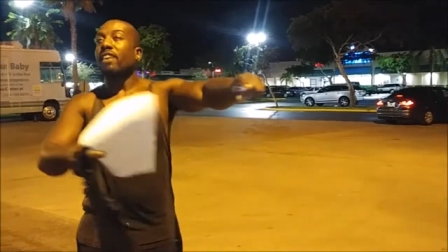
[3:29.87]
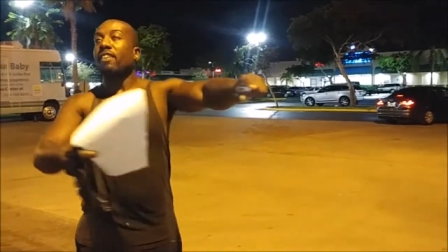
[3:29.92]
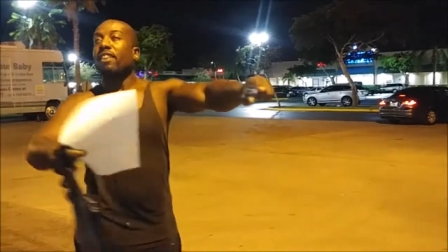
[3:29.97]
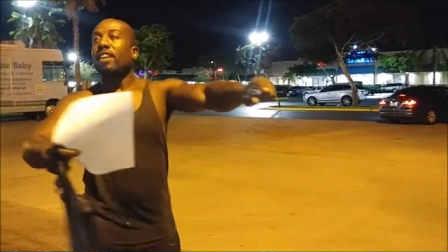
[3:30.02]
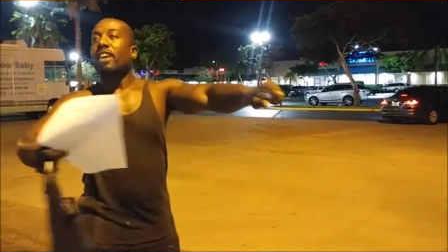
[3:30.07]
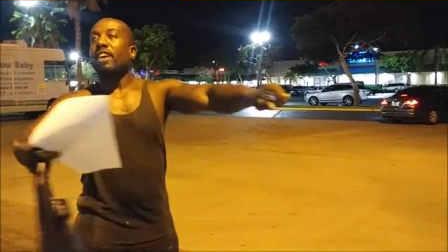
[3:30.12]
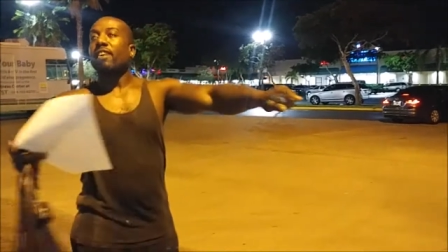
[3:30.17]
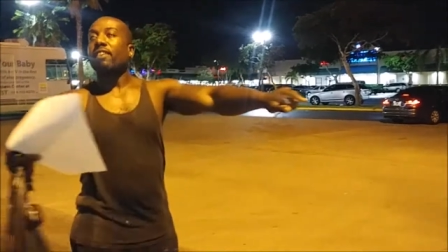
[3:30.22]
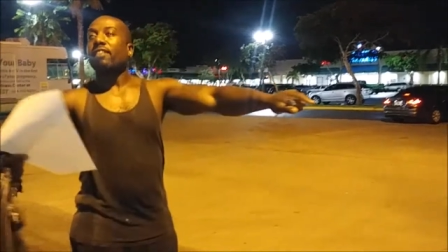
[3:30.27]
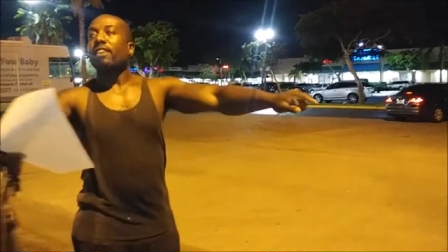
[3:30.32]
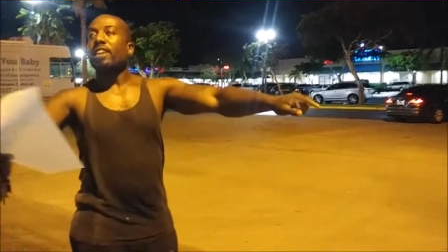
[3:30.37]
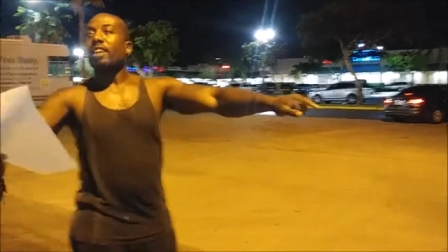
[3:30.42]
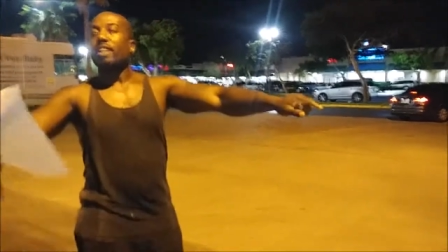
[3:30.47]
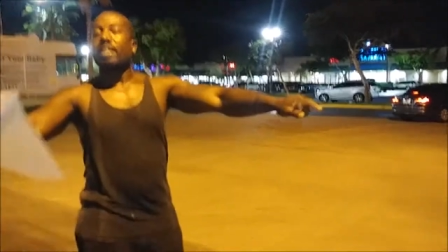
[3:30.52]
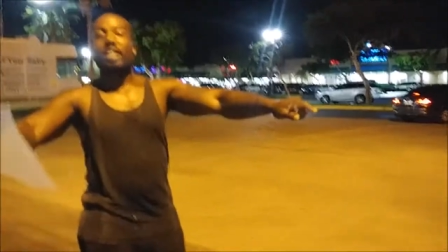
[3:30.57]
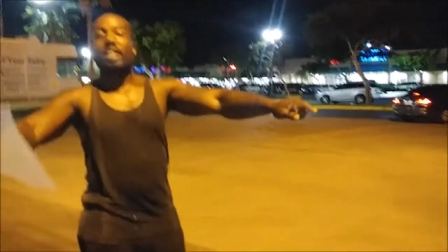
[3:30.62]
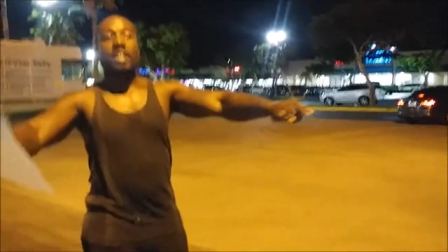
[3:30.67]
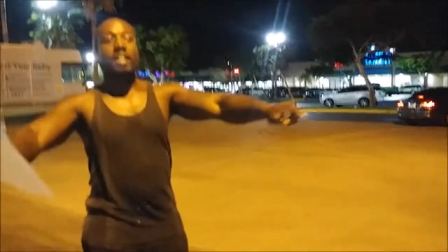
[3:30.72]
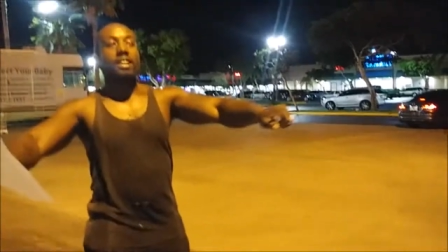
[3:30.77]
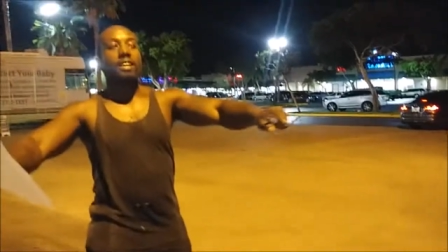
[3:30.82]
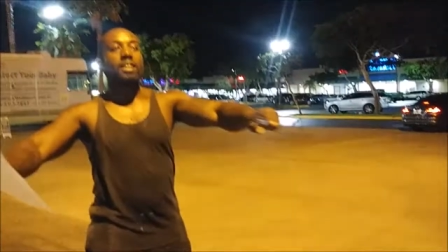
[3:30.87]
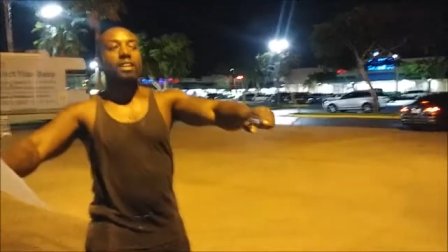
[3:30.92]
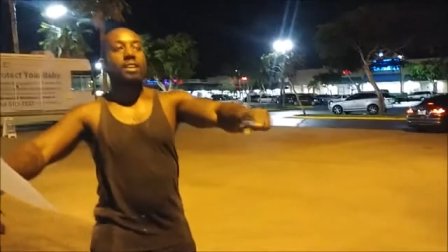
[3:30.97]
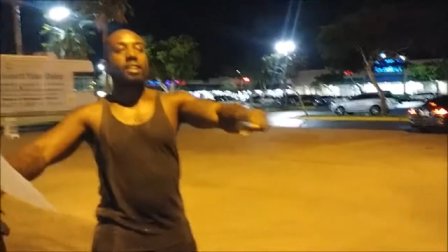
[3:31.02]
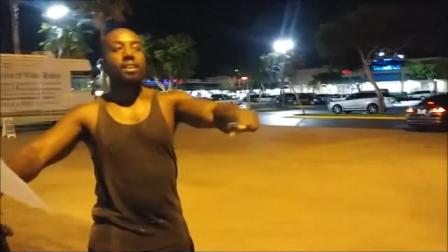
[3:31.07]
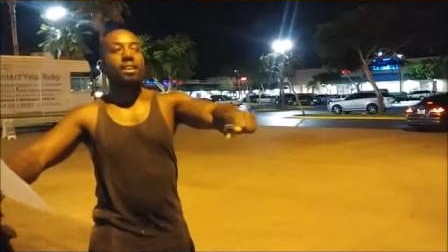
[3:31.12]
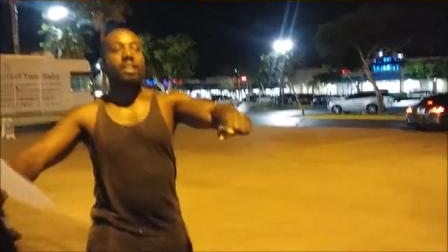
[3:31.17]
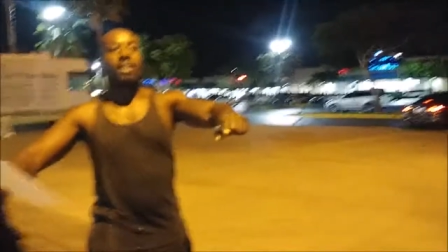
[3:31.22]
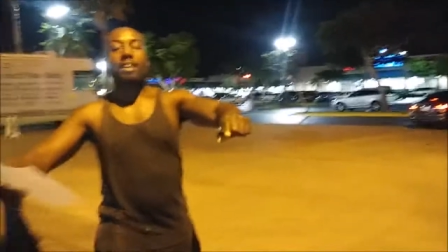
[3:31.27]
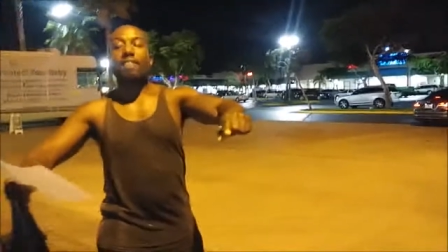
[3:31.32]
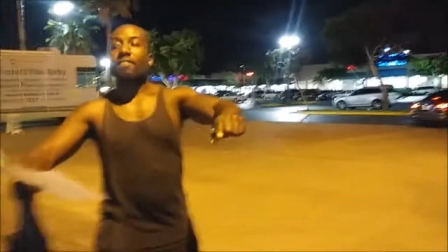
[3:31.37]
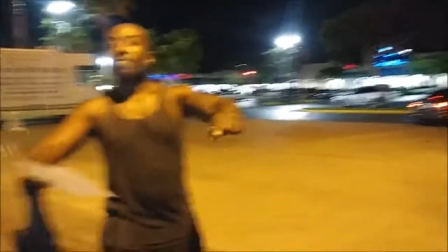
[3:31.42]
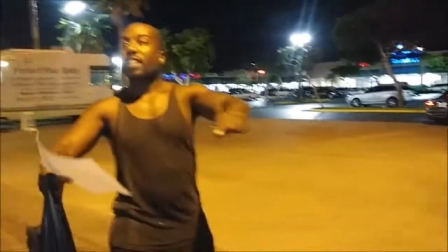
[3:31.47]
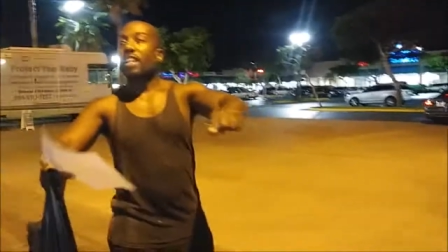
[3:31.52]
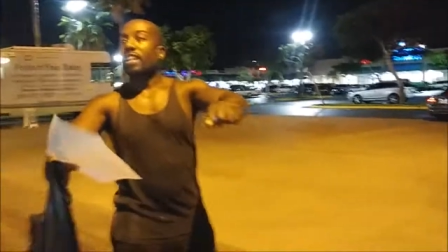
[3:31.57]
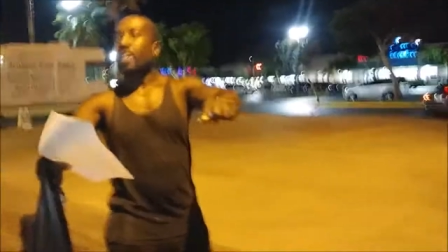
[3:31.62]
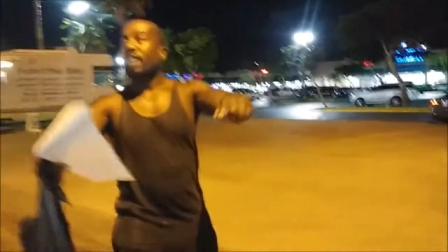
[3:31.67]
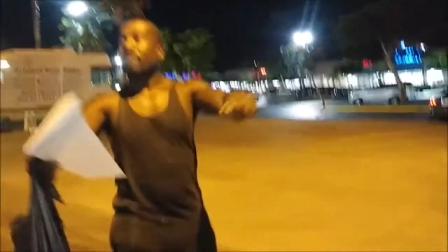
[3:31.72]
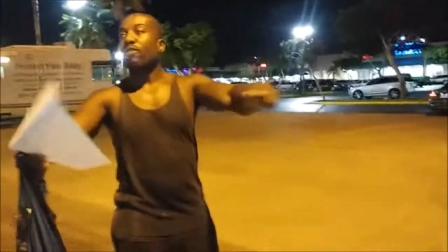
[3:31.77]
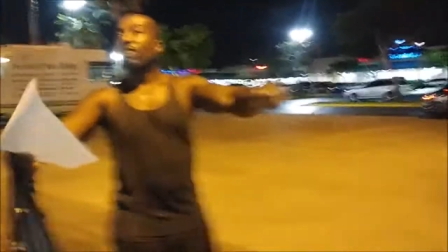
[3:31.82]
if we were like Joel Osteen out here,
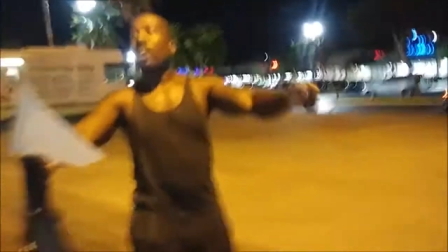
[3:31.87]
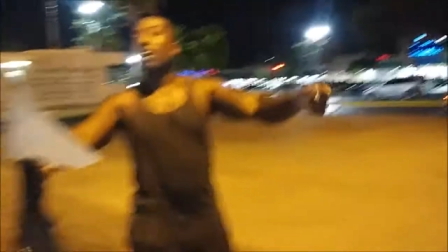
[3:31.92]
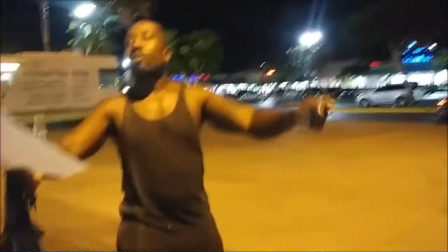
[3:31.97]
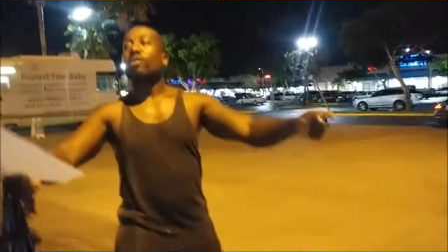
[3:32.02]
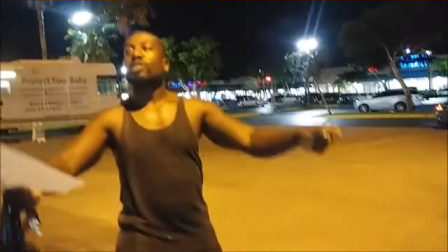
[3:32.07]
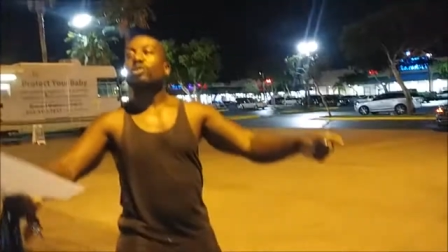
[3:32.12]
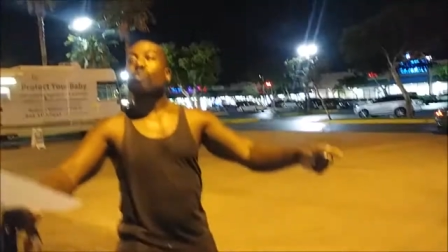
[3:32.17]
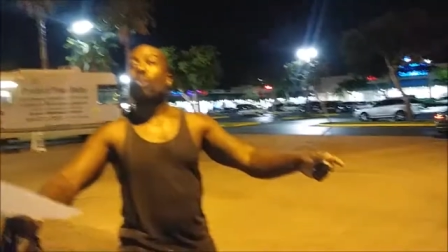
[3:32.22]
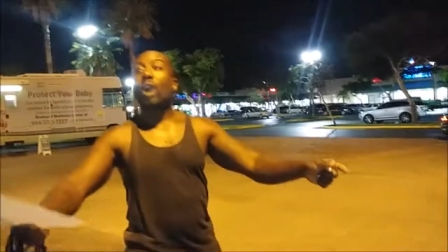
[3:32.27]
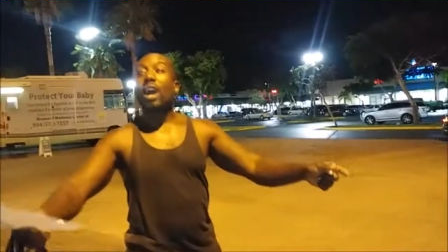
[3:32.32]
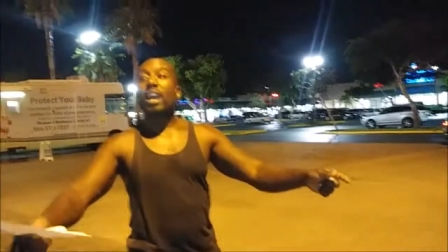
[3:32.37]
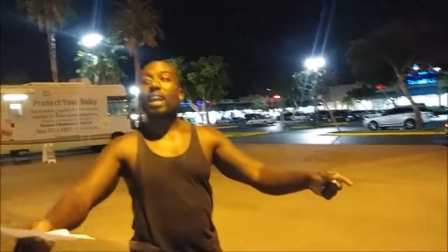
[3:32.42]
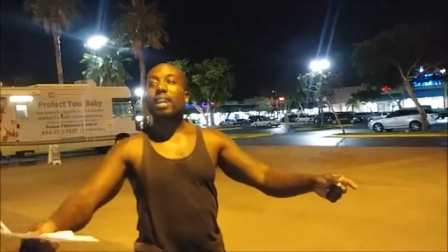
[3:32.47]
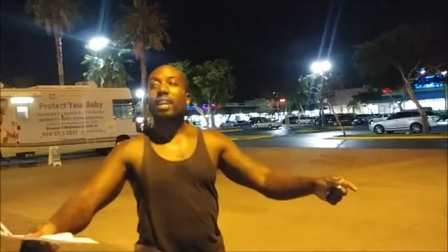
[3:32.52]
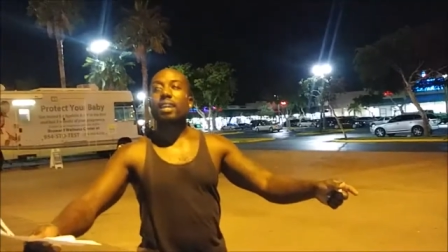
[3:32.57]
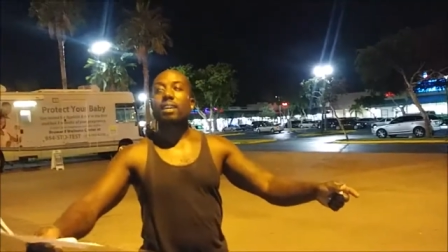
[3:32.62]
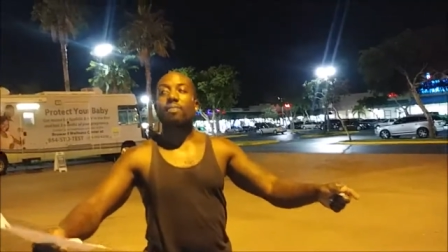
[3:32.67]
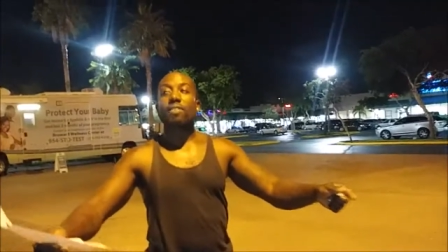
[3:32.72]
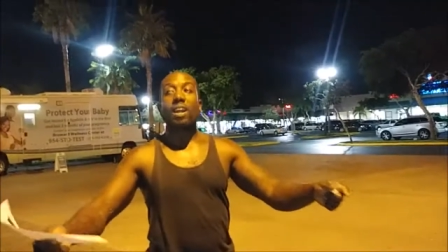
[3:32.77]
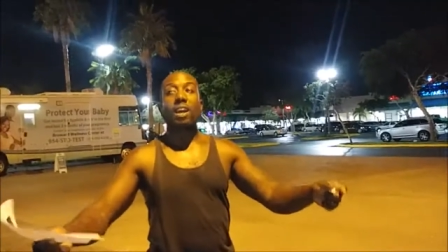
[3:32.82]
if, if, y'all white, white.